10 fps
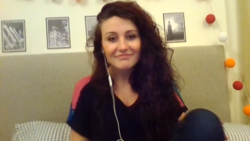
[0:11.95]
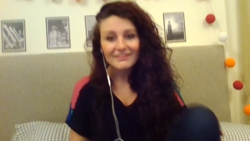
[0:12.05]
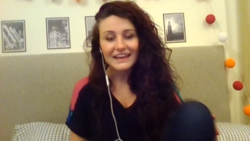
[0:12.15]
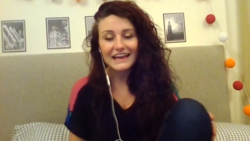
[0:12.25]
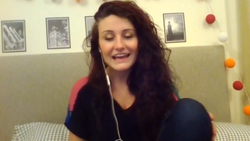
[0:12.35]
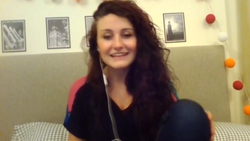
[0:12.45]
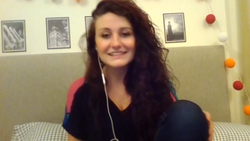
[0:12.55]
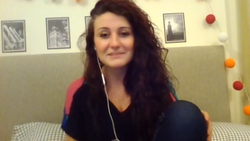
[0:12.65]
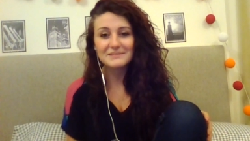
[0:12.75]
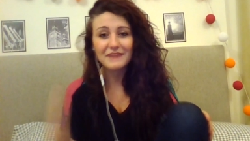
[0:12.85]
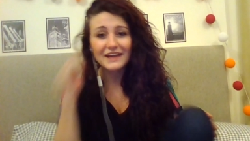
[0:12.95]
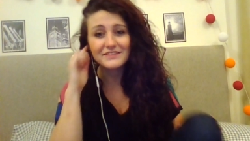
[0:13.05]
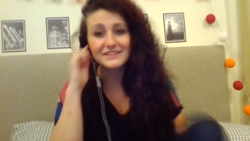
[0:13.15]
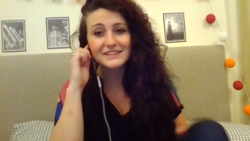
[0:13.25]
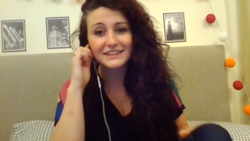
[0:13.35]
And um, I have this
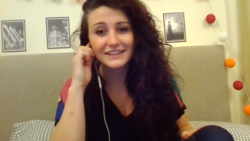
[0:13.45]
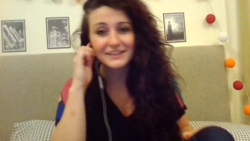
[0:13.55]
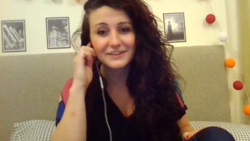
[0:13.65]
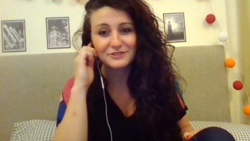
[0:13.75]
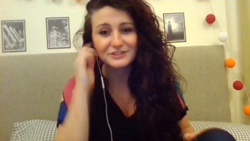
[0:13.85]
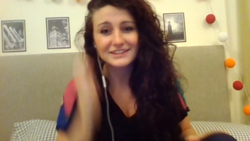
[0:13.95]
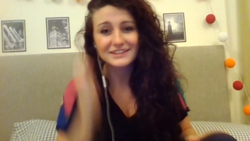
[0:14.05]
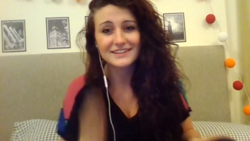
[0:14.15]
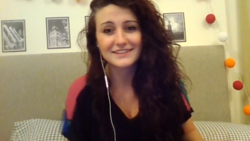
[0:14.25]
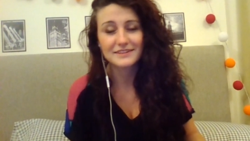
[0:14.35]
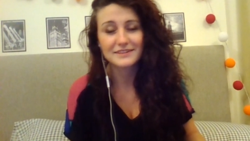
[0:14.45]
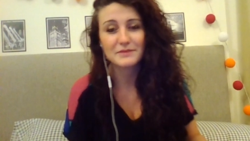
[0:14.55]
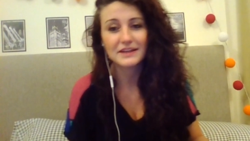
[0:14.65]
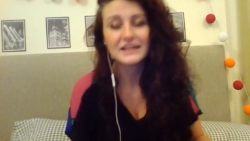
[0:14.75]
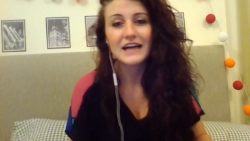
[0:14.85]
in, I know it looks kind of silly, but
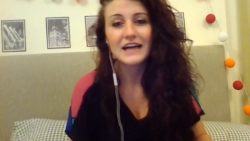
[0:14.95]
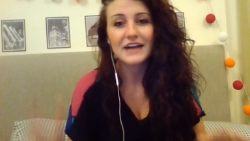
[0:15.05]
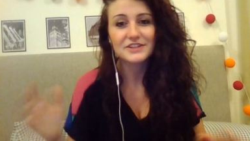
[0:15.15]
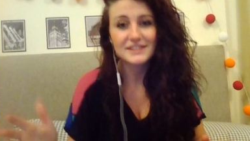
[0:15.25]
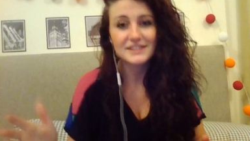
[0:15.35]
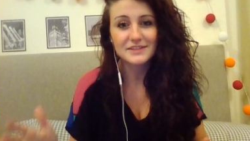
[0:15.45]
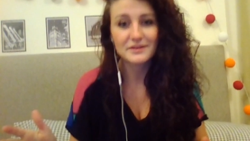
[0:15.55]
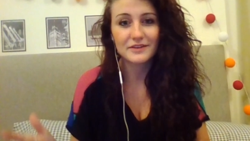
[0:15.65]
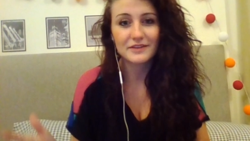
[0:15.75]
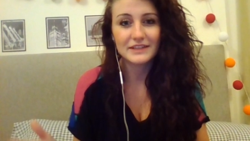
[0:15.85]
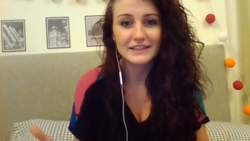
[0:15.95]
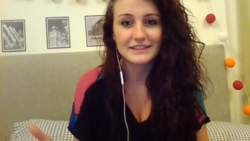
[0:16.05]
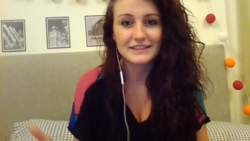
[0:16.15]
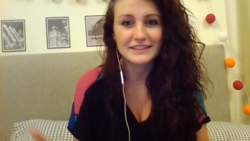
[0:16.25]
I tried to sing without it, and